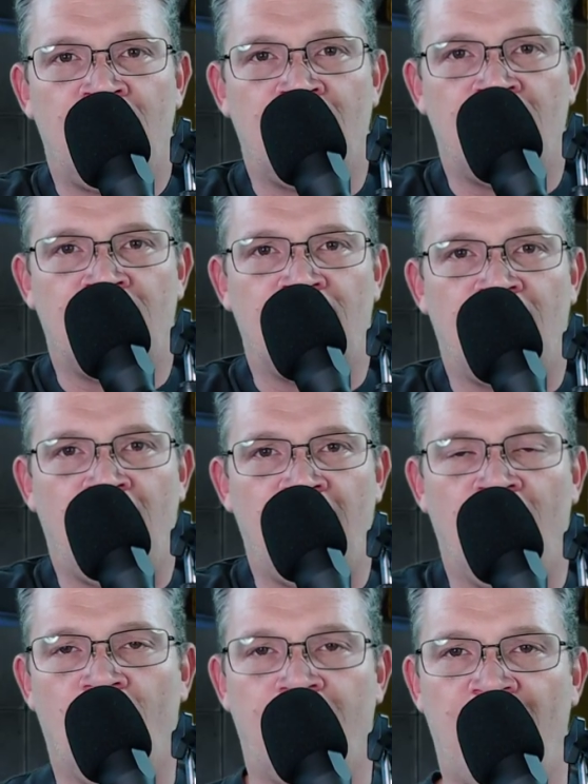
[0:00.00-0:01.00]

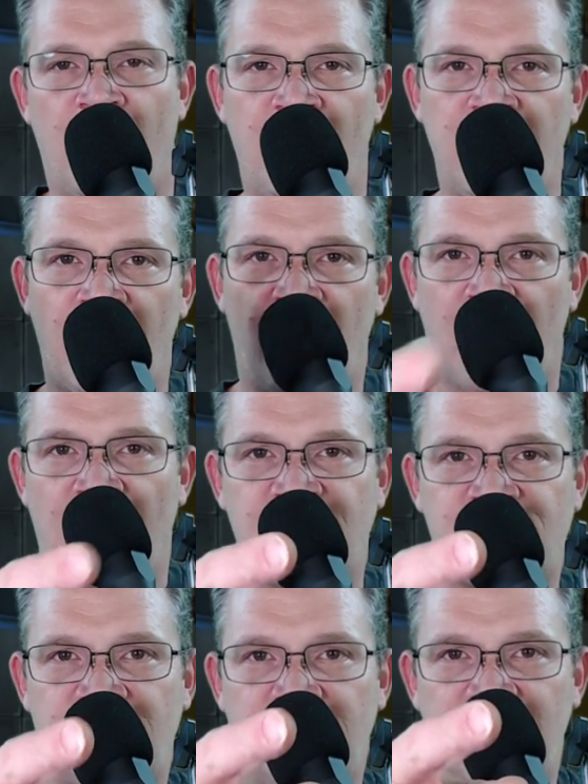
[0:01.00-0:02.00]
I hope I
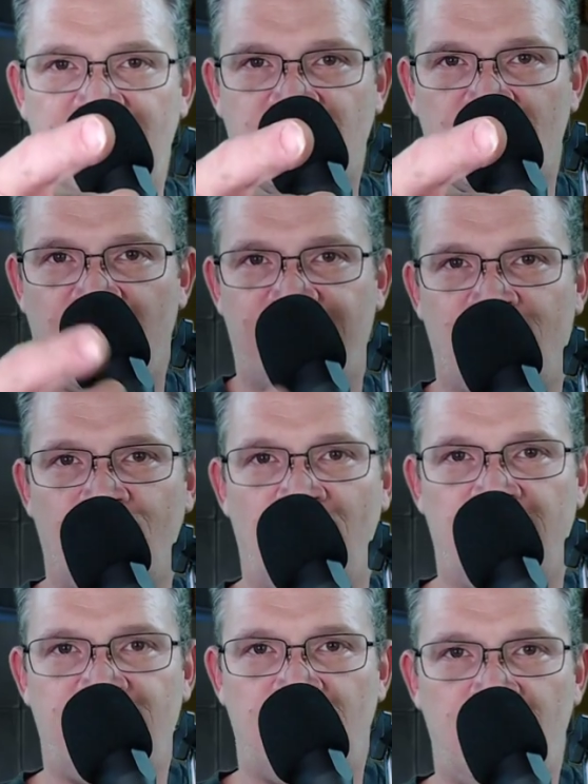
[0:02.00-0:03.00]
see each and every
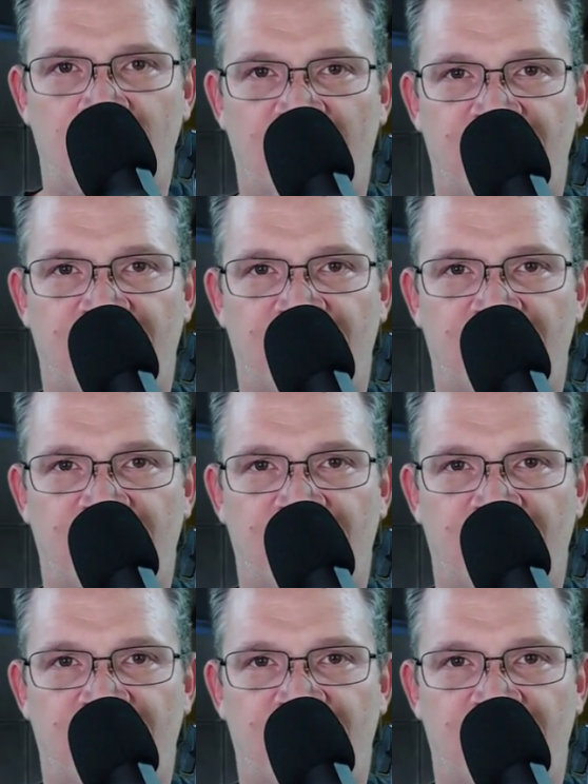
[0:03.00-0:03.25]
one of you